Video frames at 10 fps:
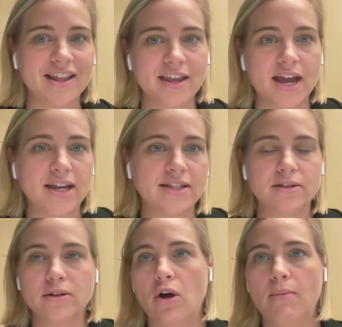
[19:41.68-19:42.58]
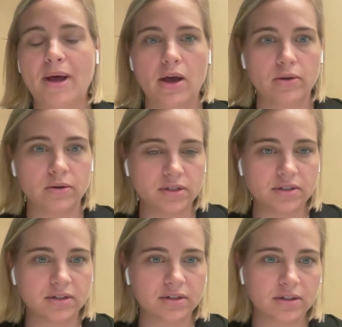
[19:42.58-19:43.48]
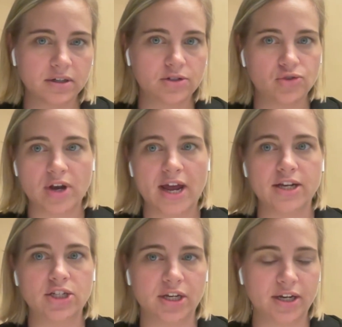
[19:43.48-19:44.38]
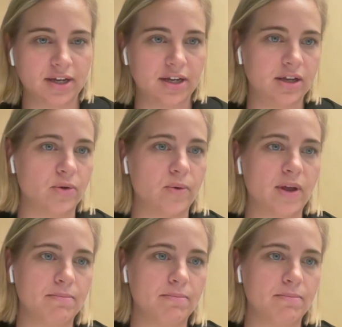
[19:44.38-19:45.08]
the ideal Allbound strategy, you know,